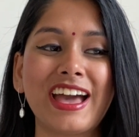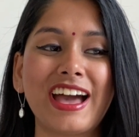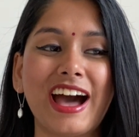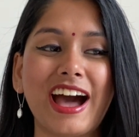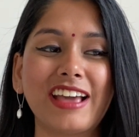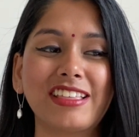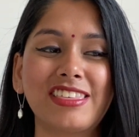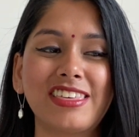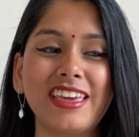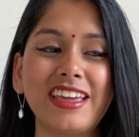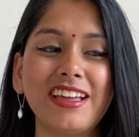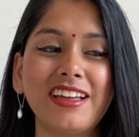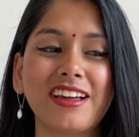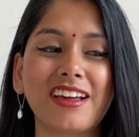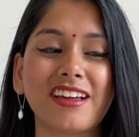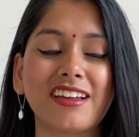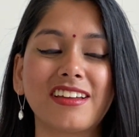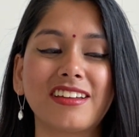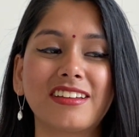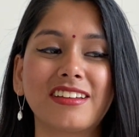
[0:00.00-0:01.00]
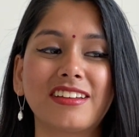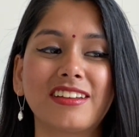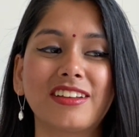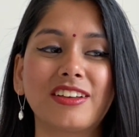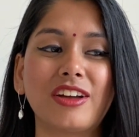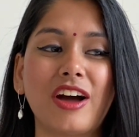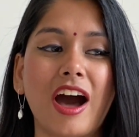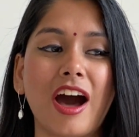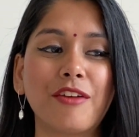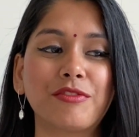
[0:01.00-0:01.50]
I think
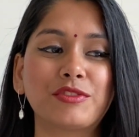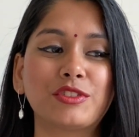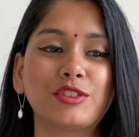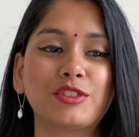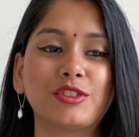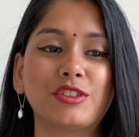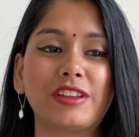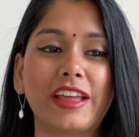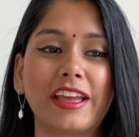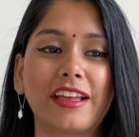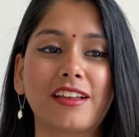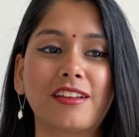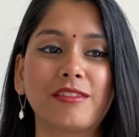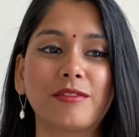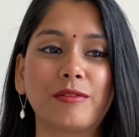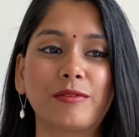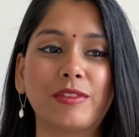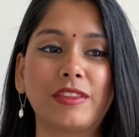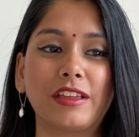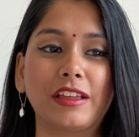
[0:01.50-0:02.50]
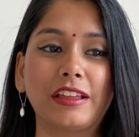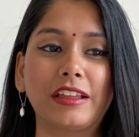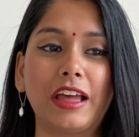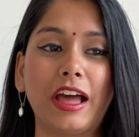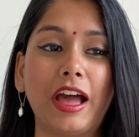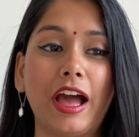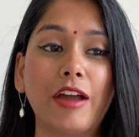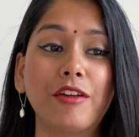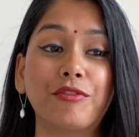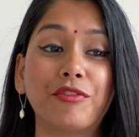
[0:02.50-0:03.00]
after, like,
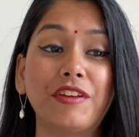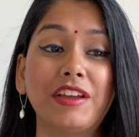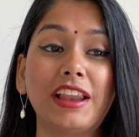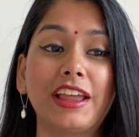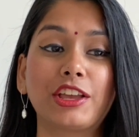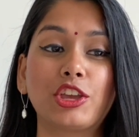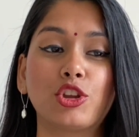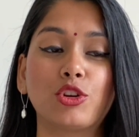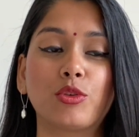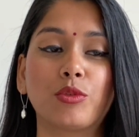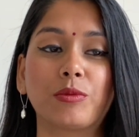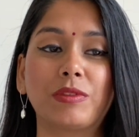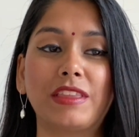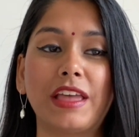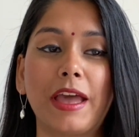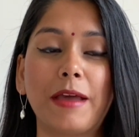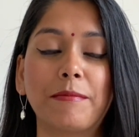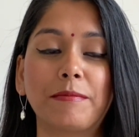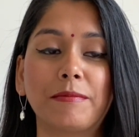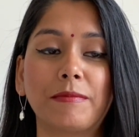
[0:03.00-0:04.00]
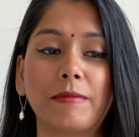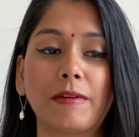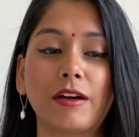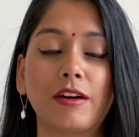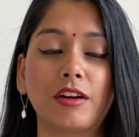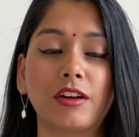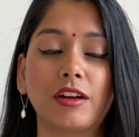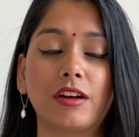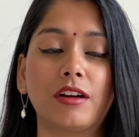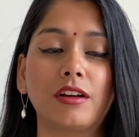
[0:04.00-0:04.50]
I feel like, you know, them,
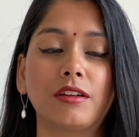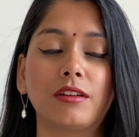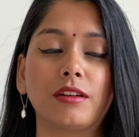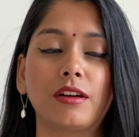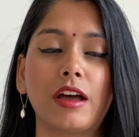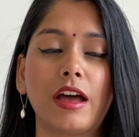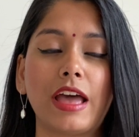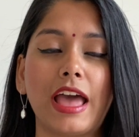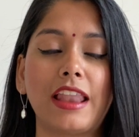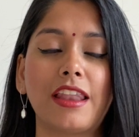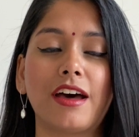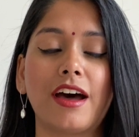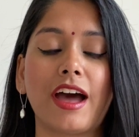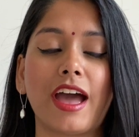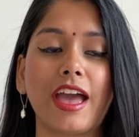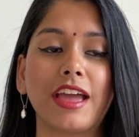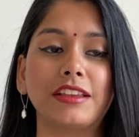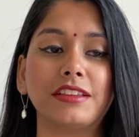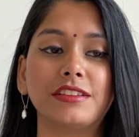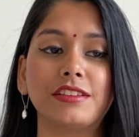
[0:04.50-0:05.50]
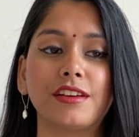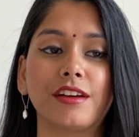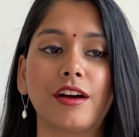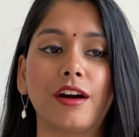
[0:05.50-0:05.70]
Ella and